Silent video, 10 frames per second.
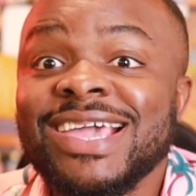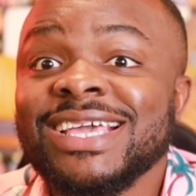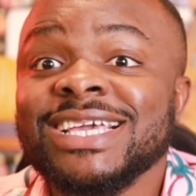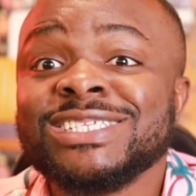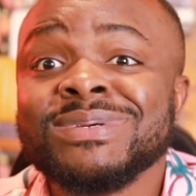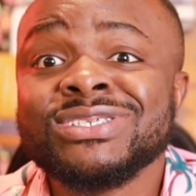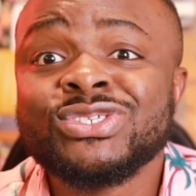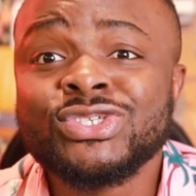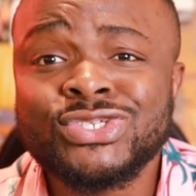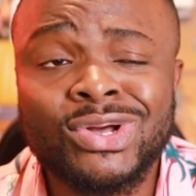It's been
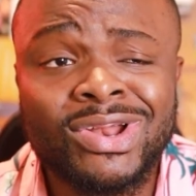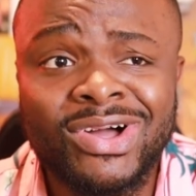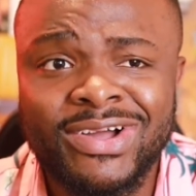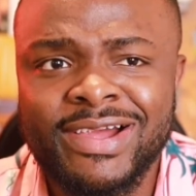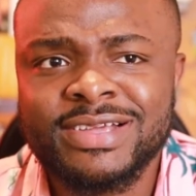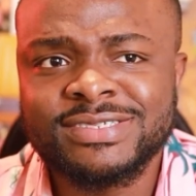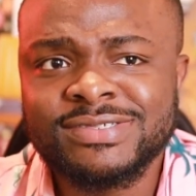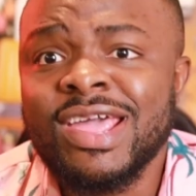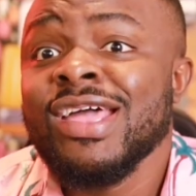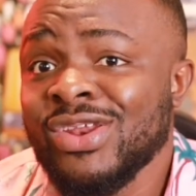so long.
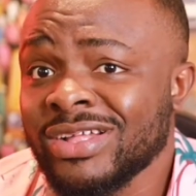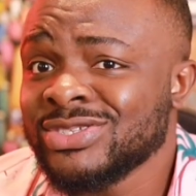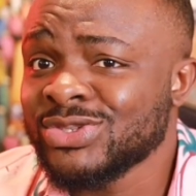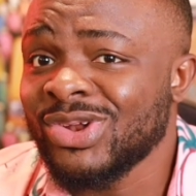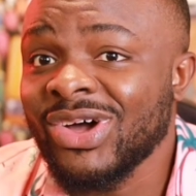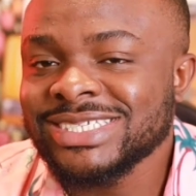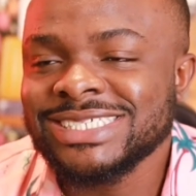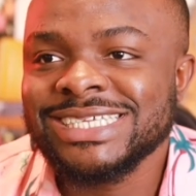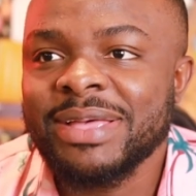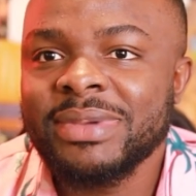Not so long
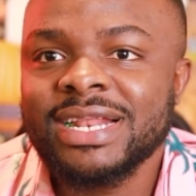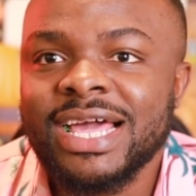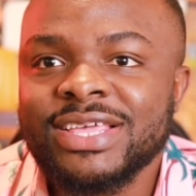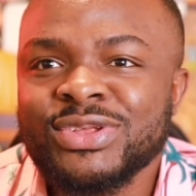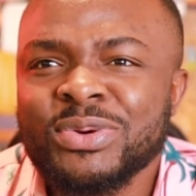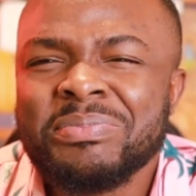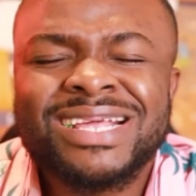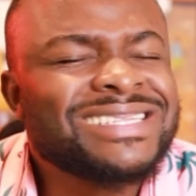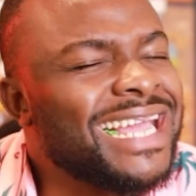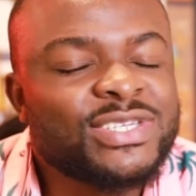since I made
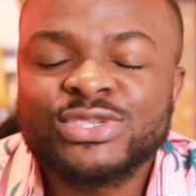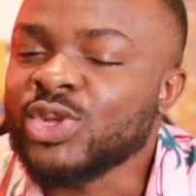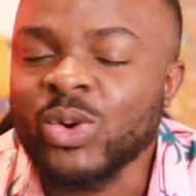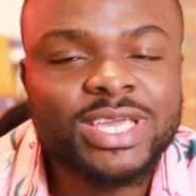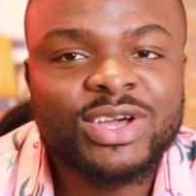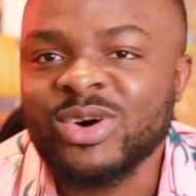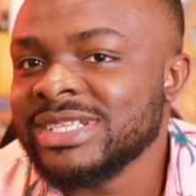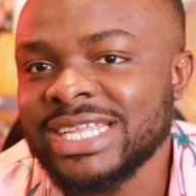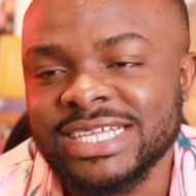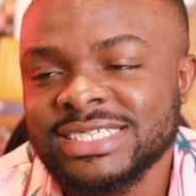just talking
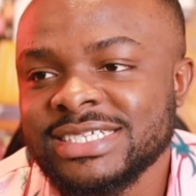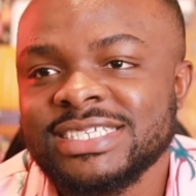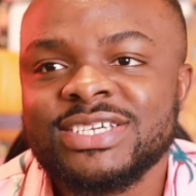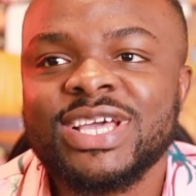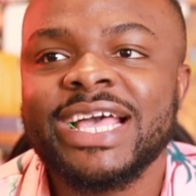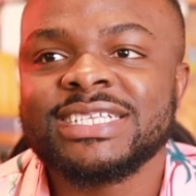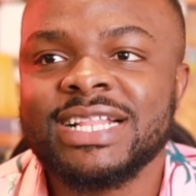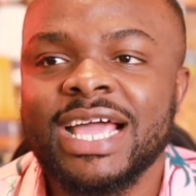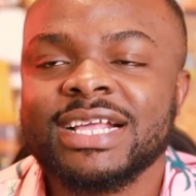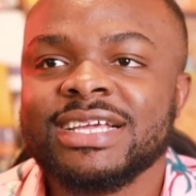content, because you guys
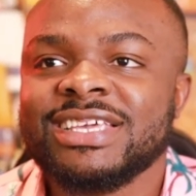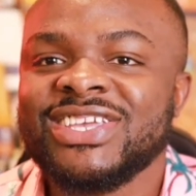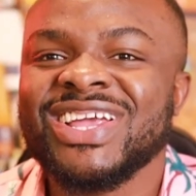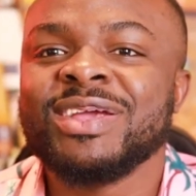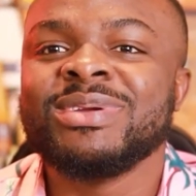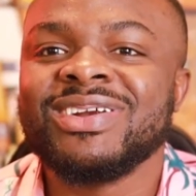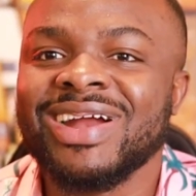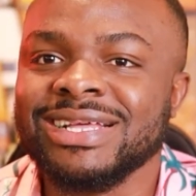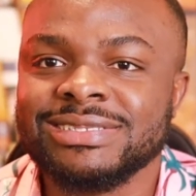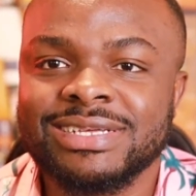like hearing me
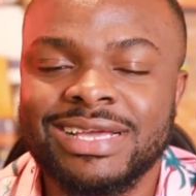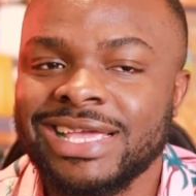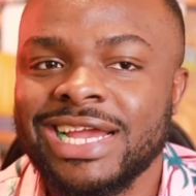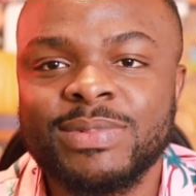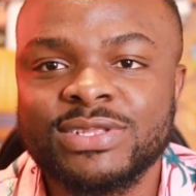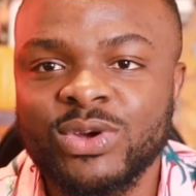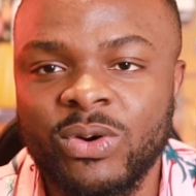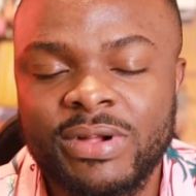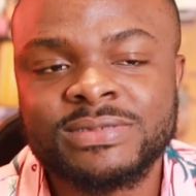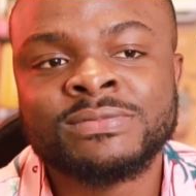rant and hearing me
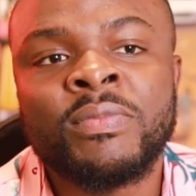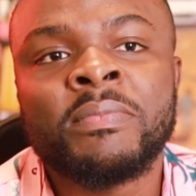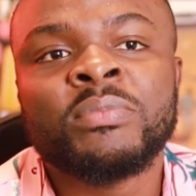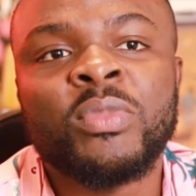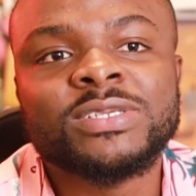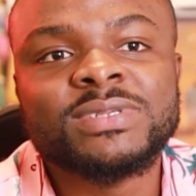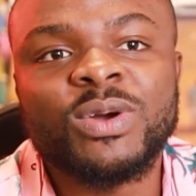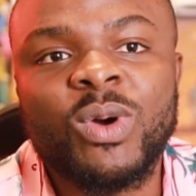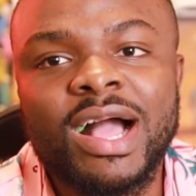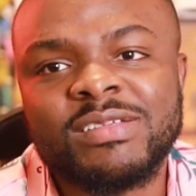talk. But it's been
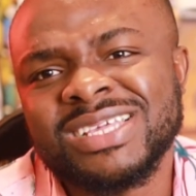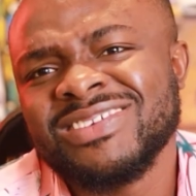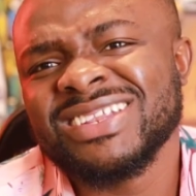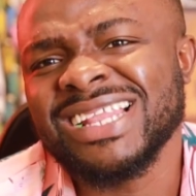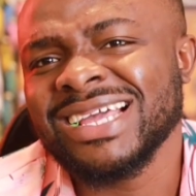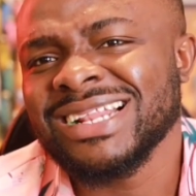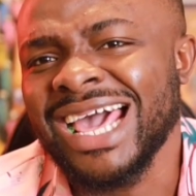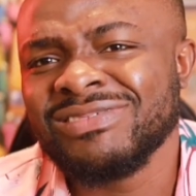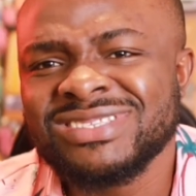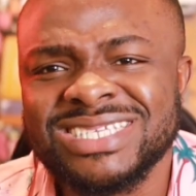a while. I've been giving like
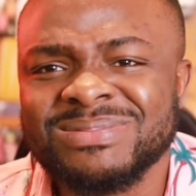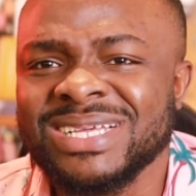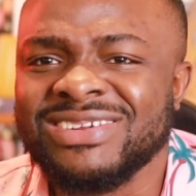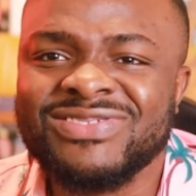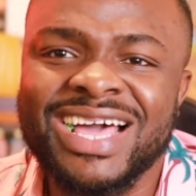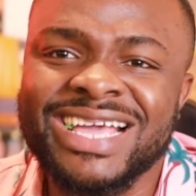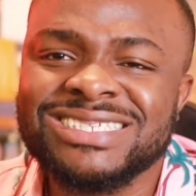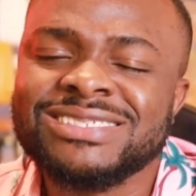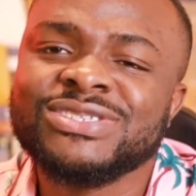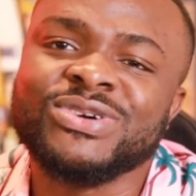life tips, advice,